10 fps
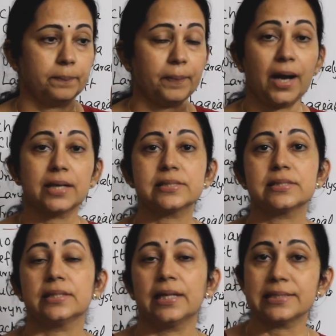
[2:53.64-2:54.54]

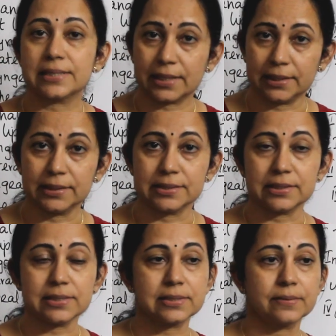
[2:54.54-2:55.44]
pass nasal
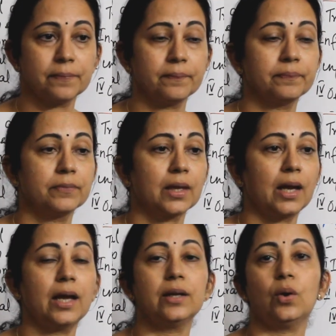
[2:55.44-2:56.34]
catheters,
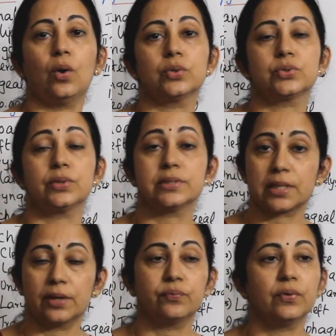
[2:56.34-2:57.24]
and also it is
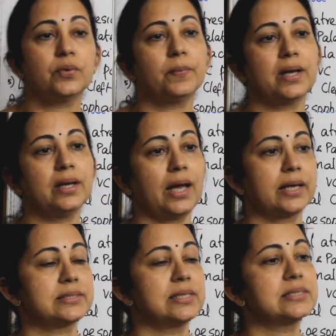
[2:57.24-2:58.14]
confirmed by an
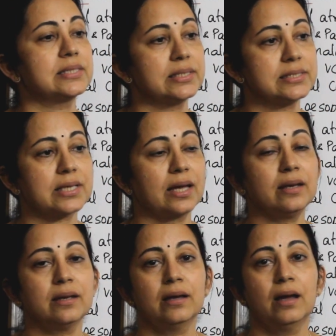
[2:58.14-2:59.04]
axial CT
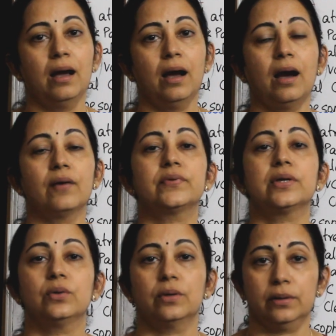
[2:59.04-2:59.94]
scan
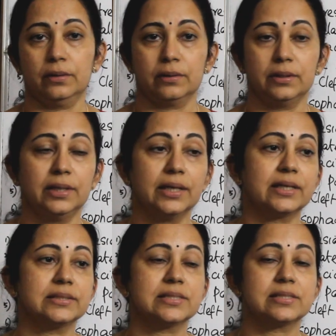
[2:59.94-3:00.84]
after
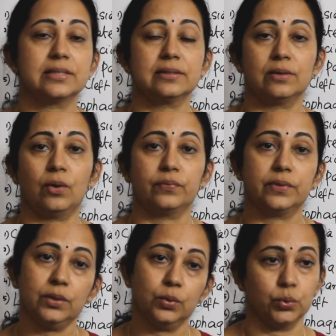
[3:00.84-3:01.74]
decongestion of
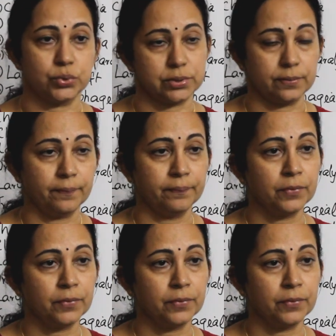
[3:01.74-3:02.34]
the nose.